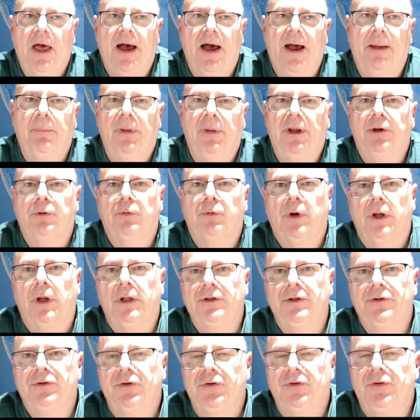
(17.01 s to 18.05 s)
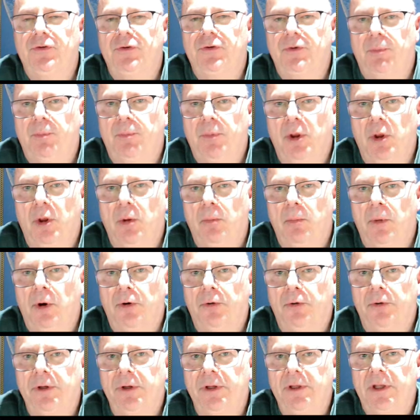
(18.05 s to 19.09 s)
I'm meteorologist Bill
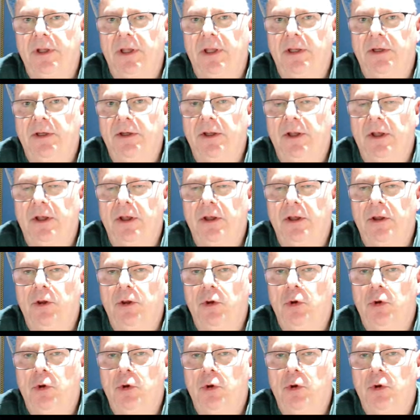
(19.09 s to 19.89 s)
Murray, and uh,